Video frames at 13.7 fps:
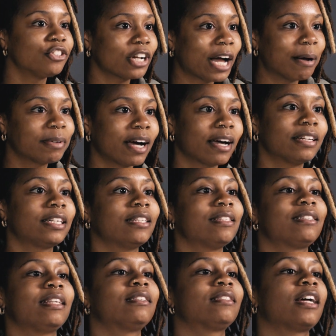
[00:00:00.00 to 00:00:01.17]
job kind of
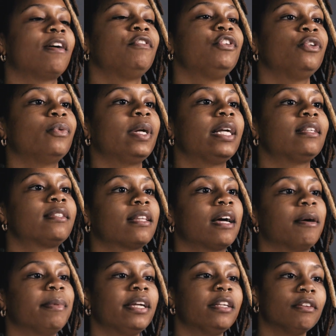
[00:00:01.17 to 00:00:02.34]
consists of doing
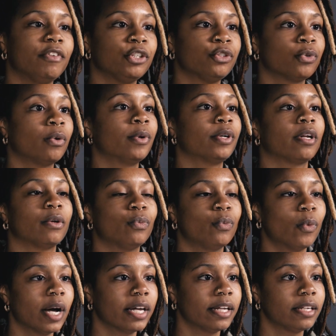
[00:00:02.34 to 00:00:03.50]
some individual
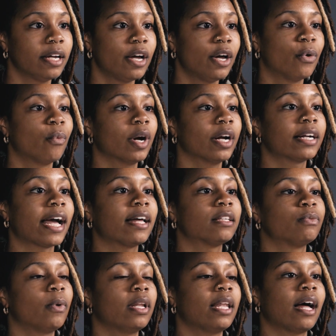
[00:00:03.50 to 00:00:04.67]
one-on-one work as
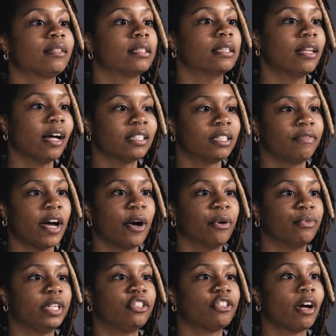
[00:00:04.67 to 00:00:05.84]
well as lots of
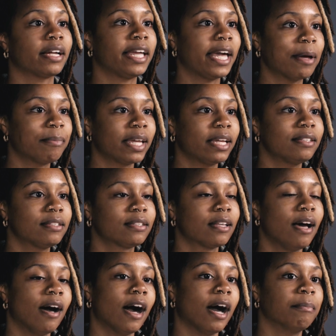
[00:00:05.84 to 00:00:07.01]
outreach on campus.
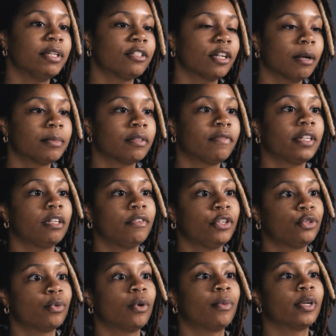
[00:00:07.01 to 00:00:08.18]
In terms of
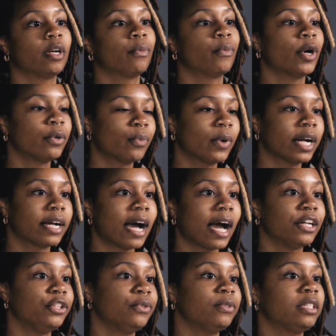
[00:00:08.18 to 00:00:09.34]
individual one-on-one work, I
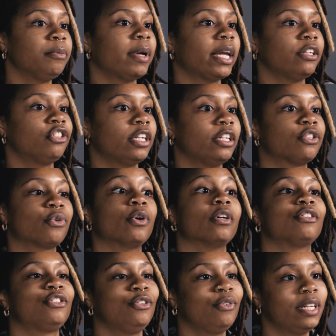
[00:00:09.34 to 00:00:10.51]
do see patients or
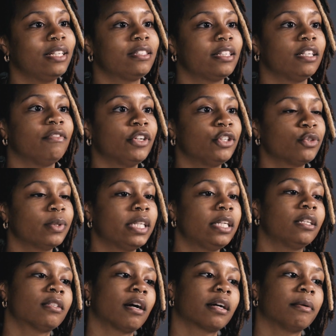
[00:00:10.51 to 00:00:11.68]
students individually to
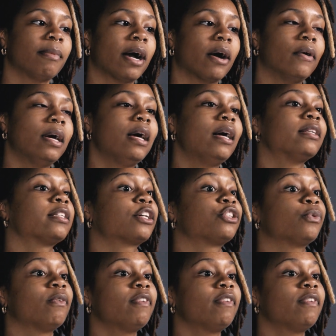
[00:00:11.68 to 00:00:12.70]
talk about sexual